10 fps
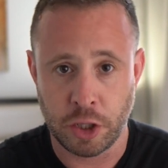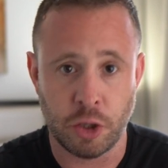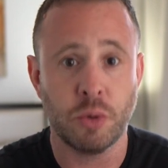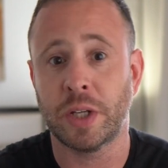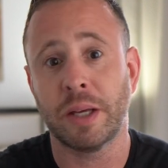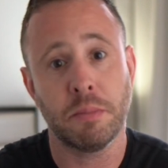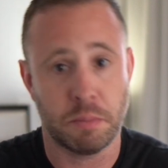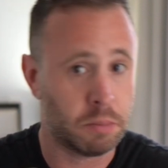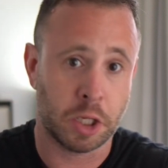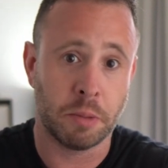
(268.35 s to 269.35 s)
using
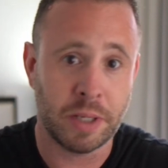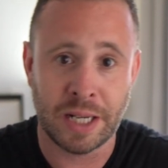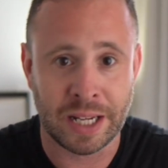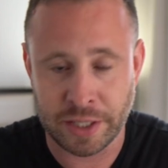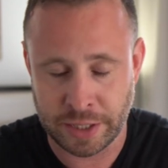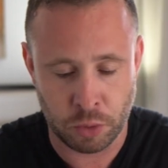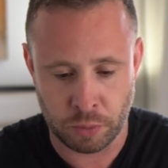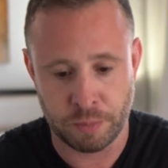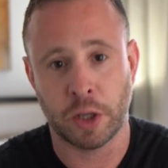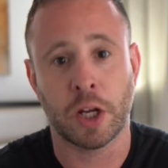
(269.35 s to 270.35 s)
my company Legacy,
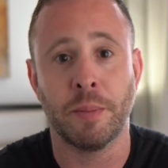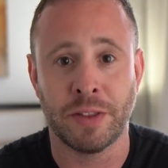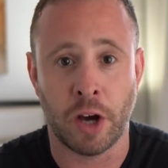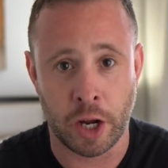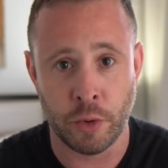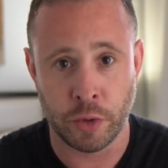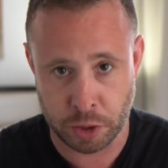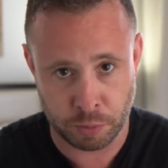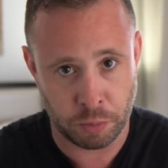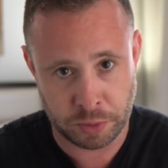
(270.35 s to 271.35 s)
or a company that I own a
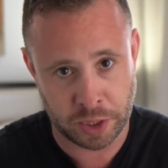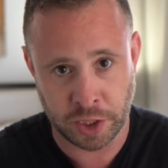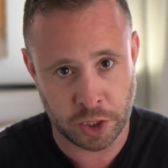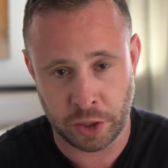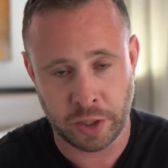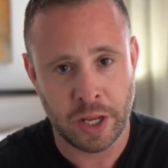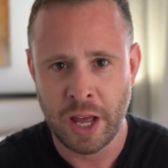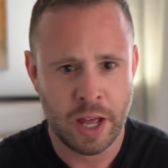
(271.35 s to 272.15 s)
small percentage in.